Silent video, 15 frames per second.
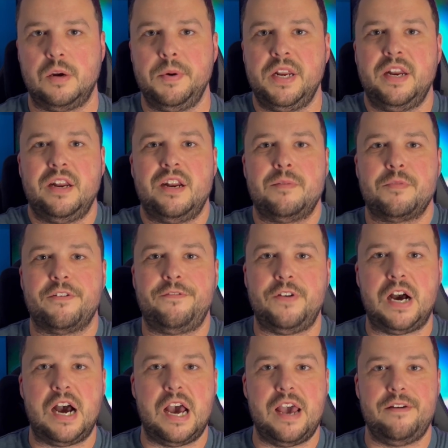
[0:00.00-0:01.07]
in at number
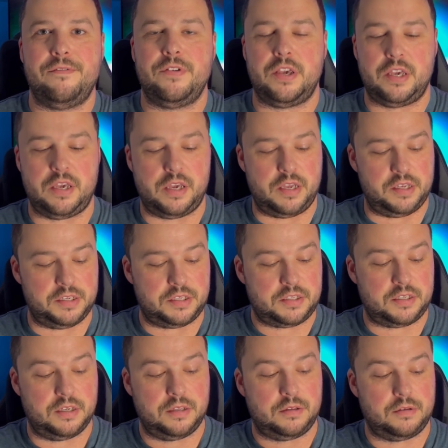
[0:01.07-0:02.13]
5
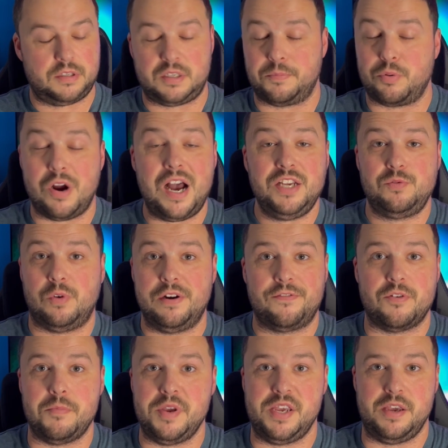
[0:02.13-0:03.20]
is a surprise one
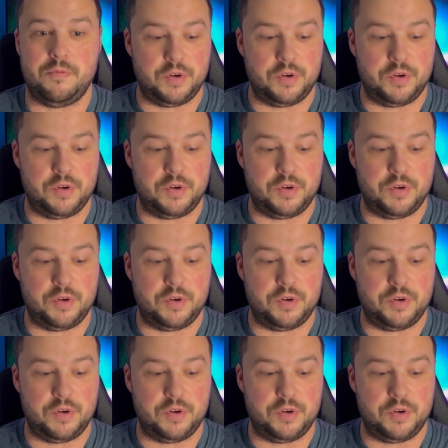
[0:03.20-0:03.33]
for me,